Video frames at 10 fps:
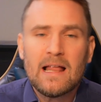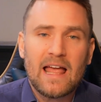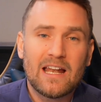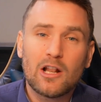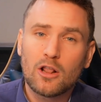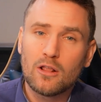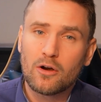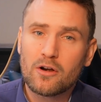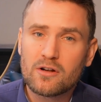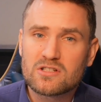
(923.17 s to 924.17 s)
And it
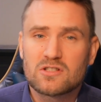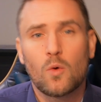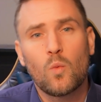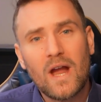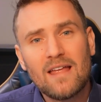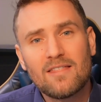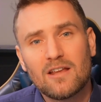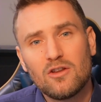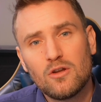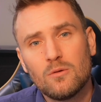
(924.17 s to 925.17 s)
learns the way
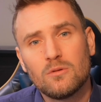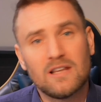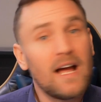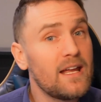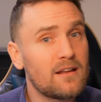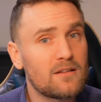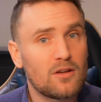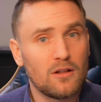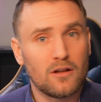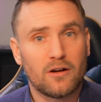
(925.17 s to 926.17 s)
that you like
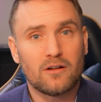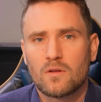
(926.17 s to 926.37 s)
to learn.